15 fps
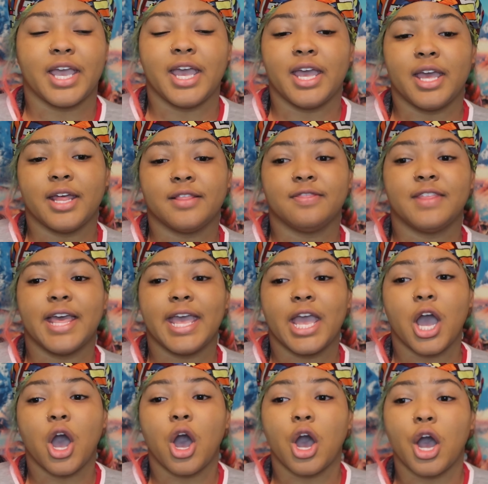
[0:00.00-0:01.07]
and
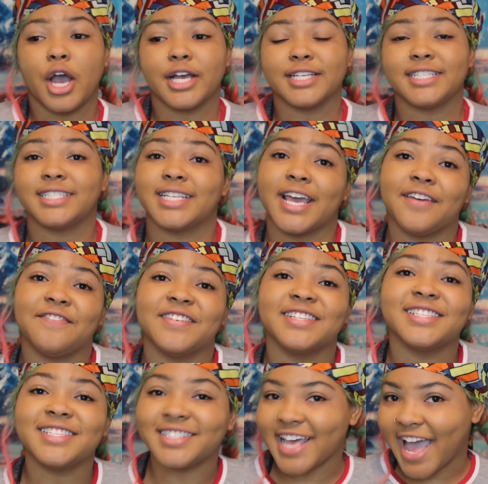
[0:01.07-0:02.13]
they are safe
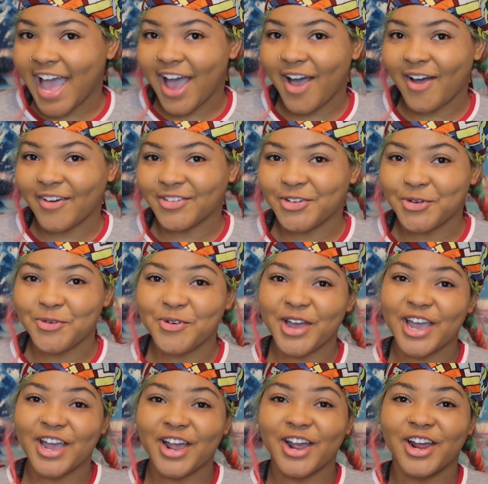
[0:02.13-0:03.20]
and sound
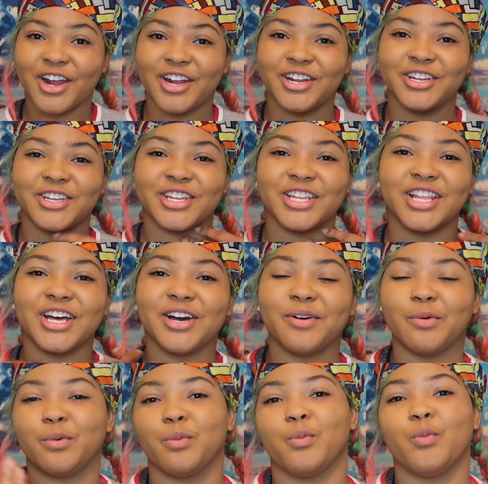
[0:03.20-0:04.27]
where
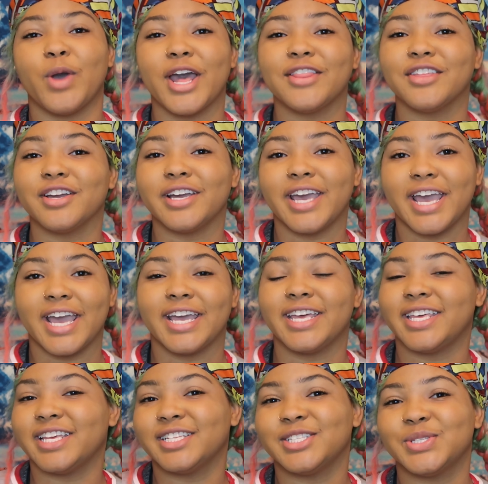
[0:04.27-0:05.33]
the weather
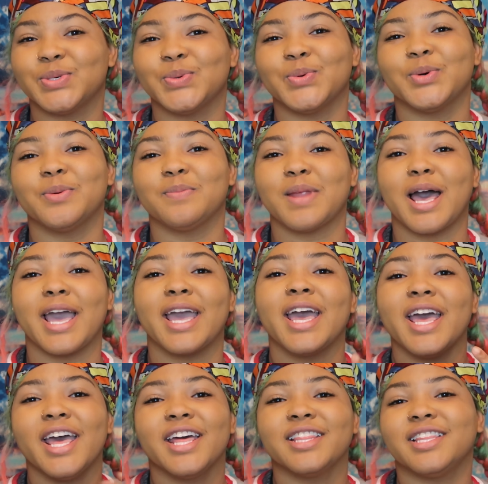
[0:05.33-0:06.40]
can't get to them. Like,
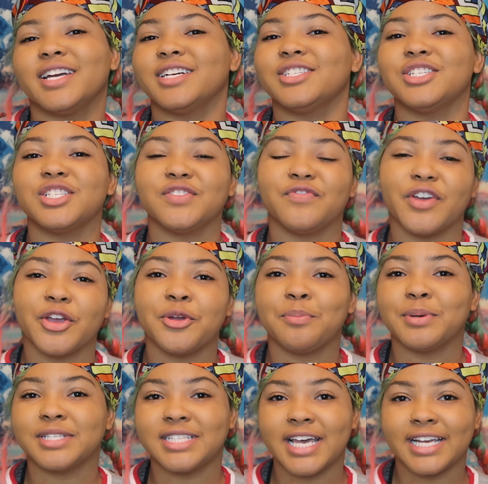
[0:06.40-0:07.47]
they're just
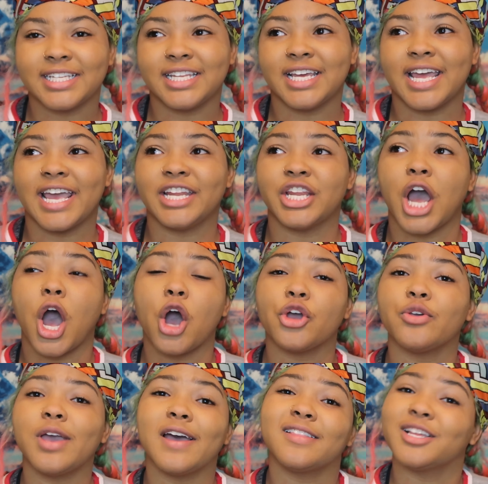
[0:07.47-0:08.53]
very protected, and
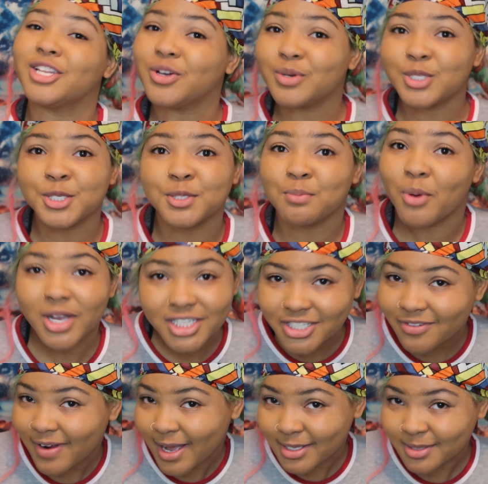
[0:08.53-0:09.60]
all you have to do is just
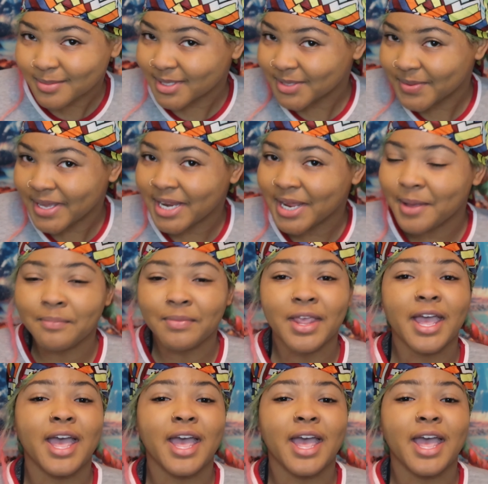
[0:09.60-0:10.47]
moisturize them, sweetie.